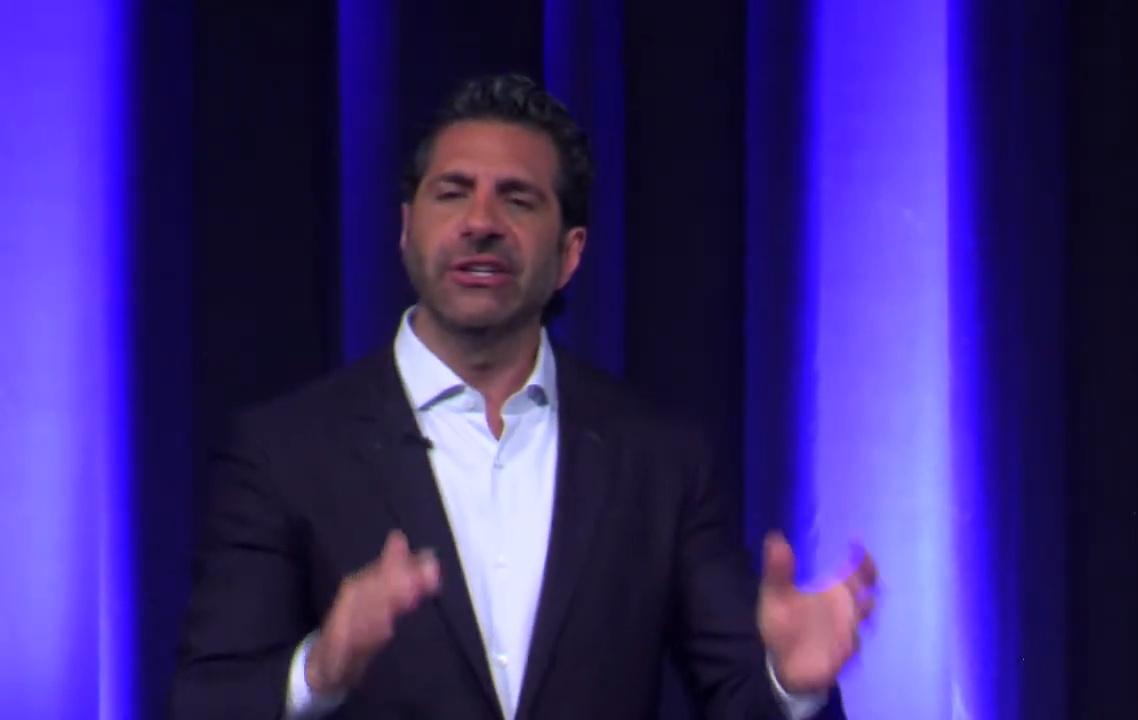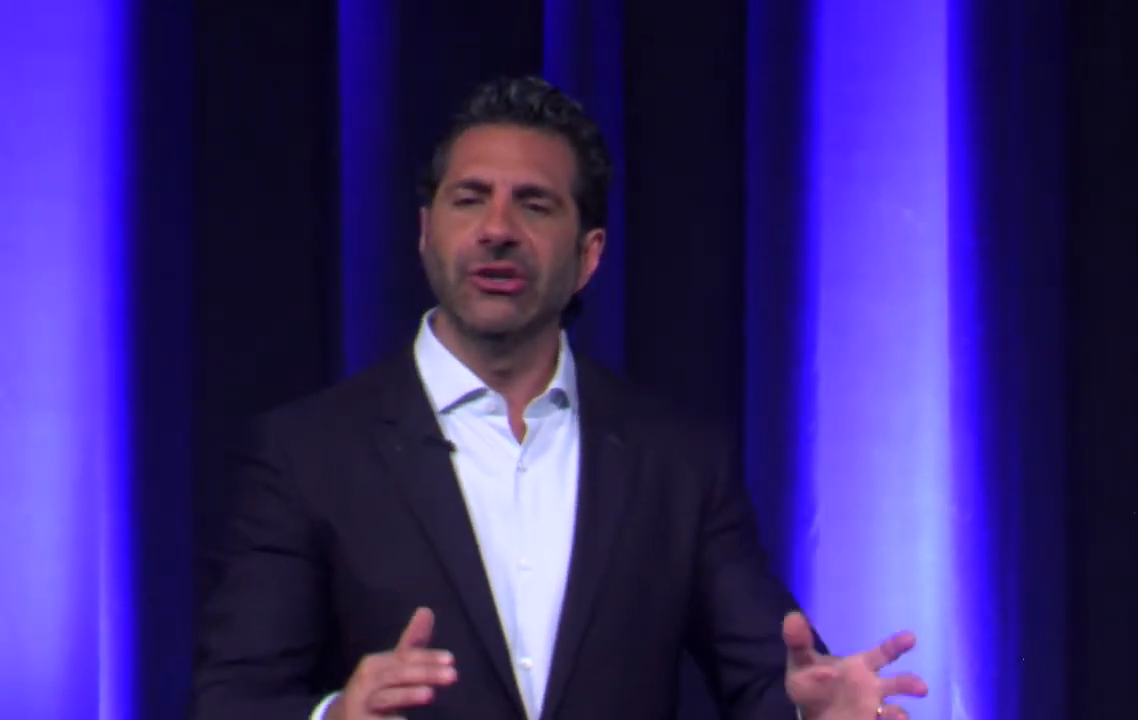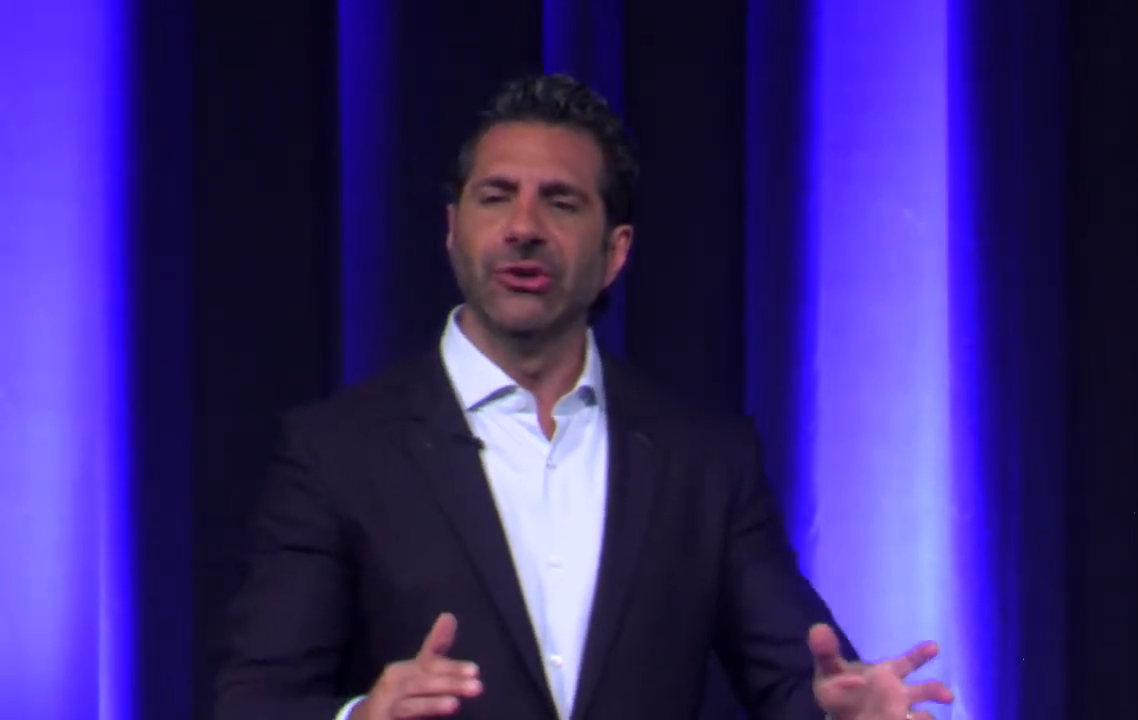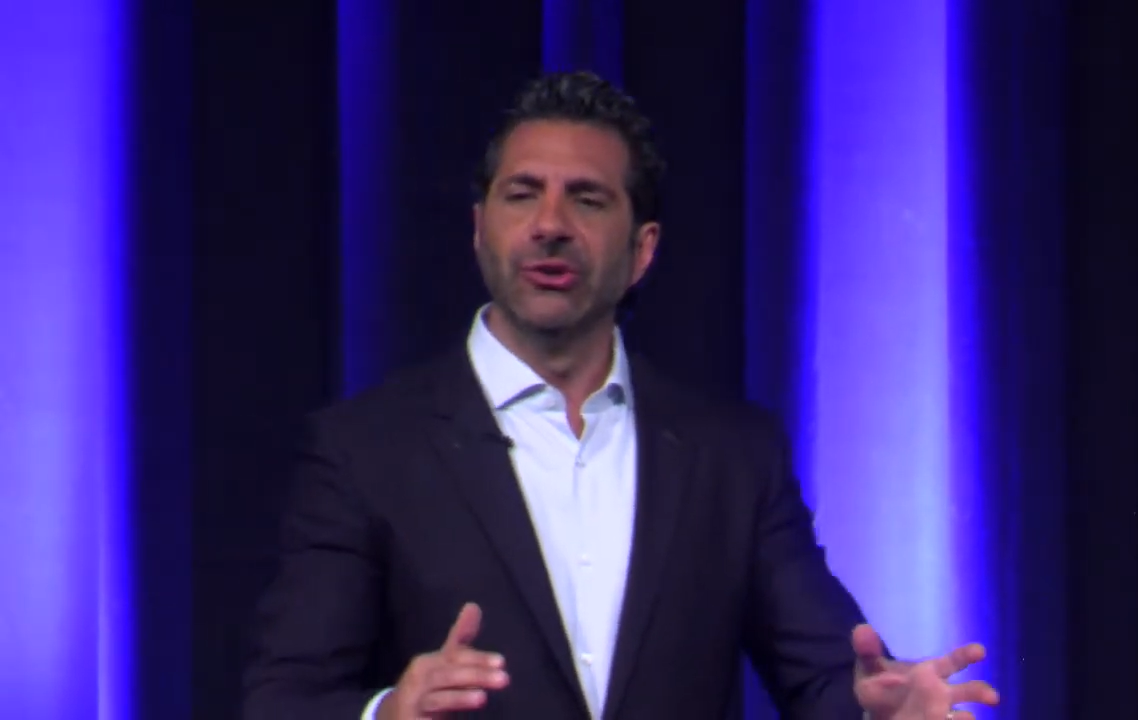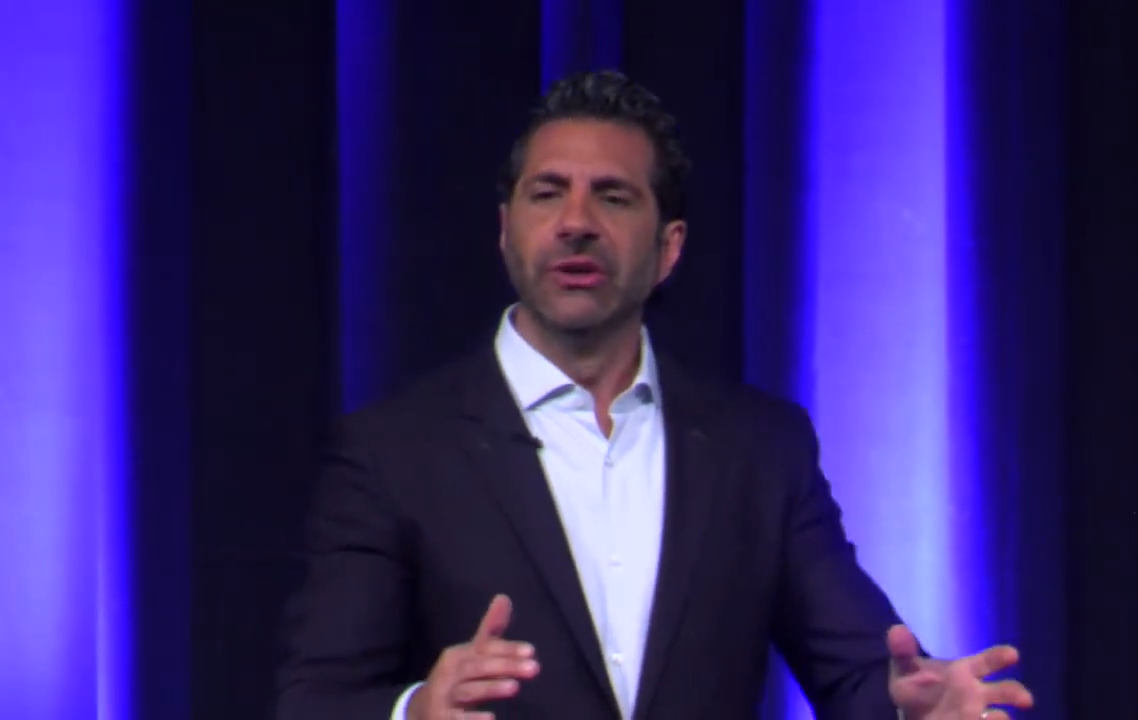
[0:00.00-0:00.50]

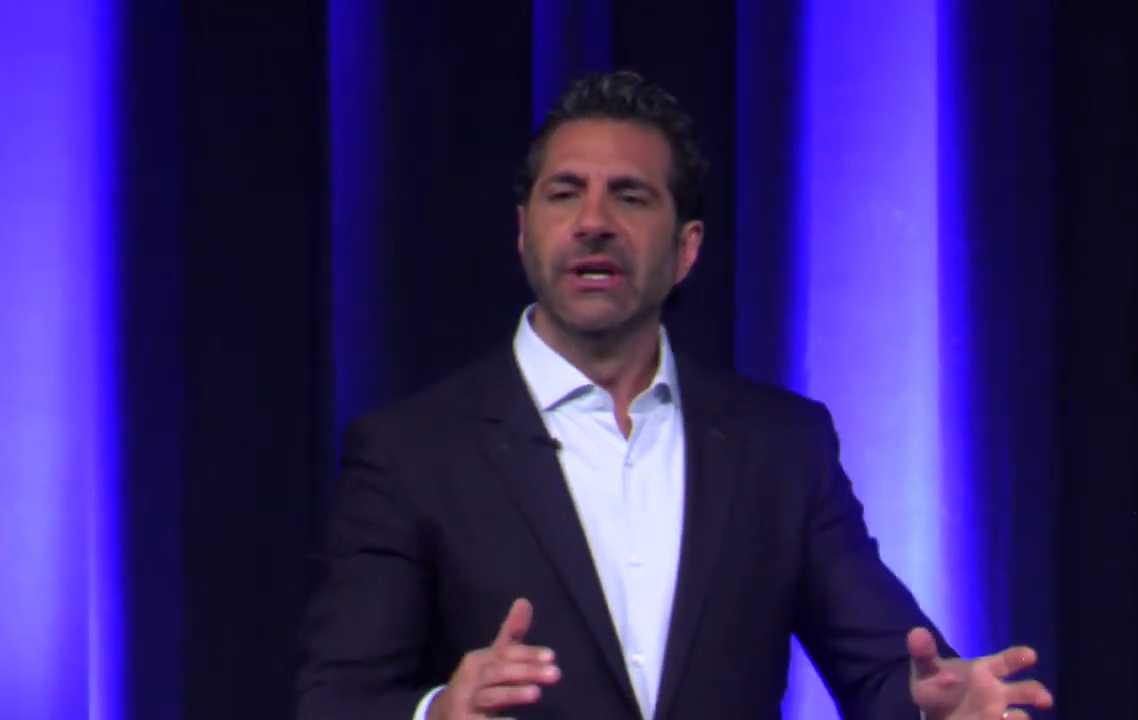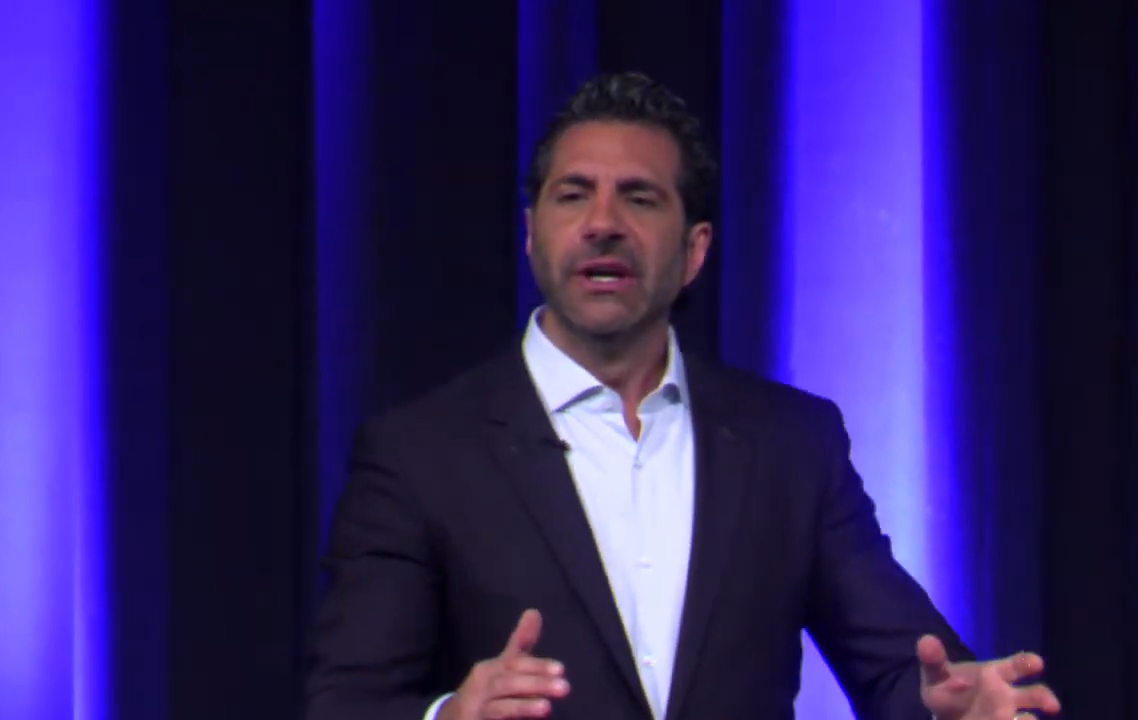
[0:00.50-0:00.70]
you,